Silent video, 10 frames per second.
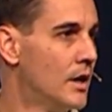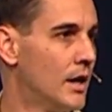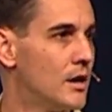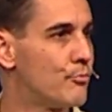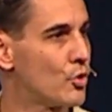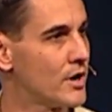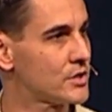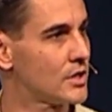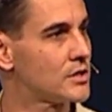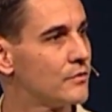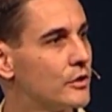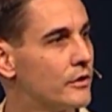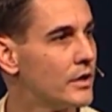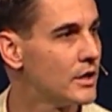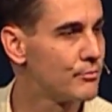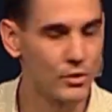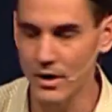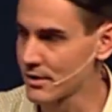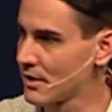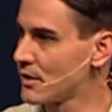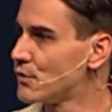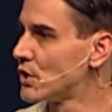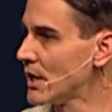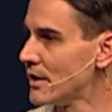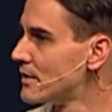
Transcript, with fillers: and a process of learning and a process of changing.